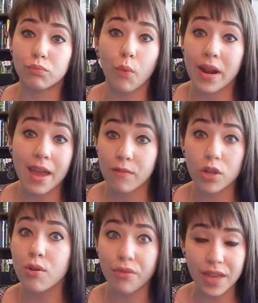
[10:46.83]
whatever
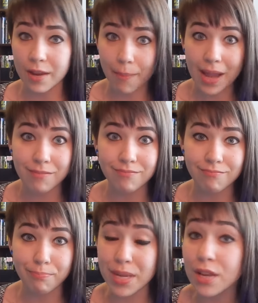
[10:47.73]
you think might
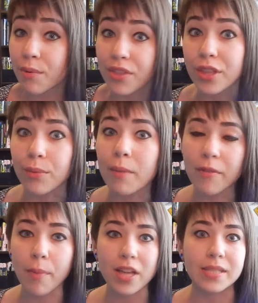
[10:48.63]
be within the realm
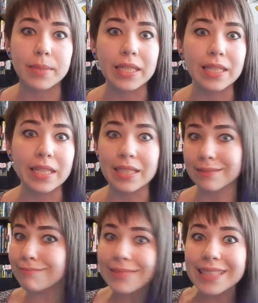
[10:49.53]
of possibility,